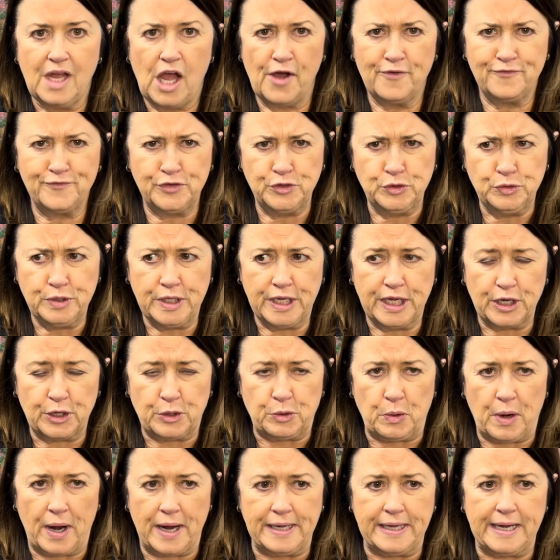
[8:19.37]
a food
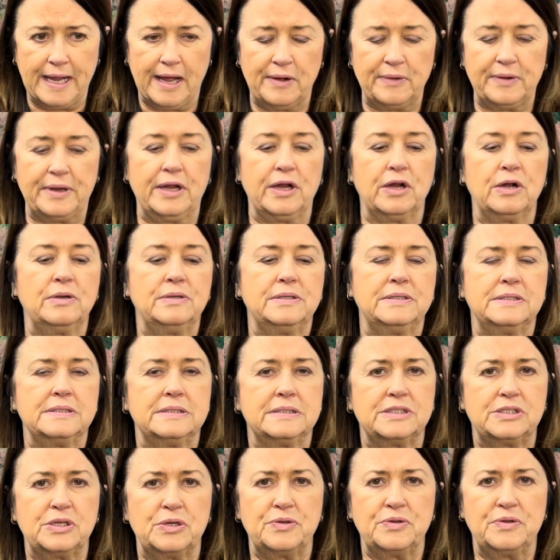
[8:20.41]
kick right now here
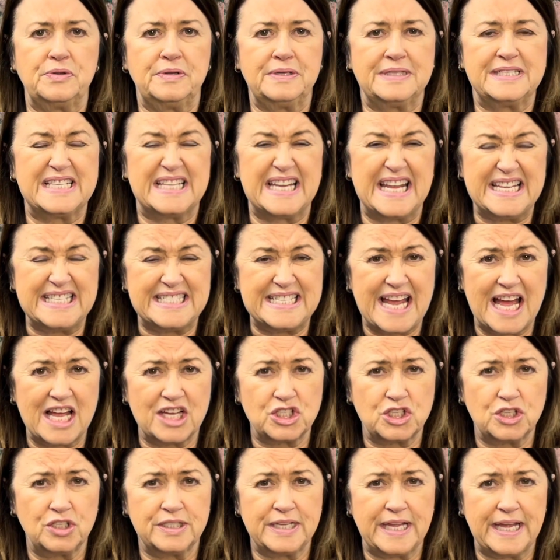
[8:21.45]
so today's
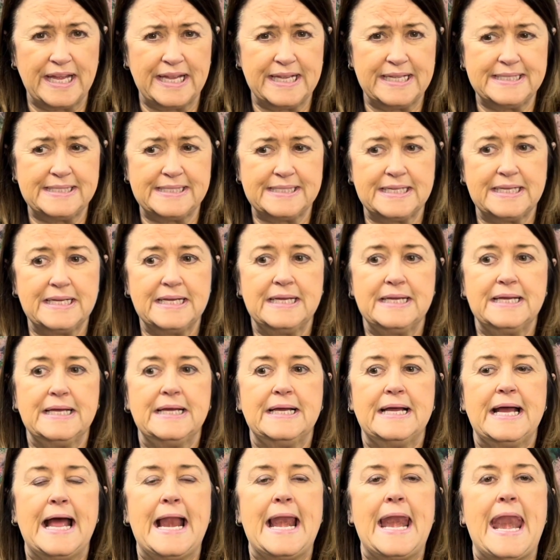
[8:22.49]
National Day is
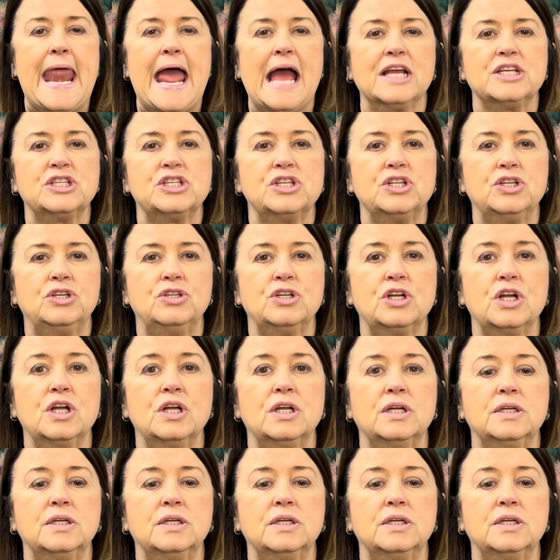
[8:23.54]
National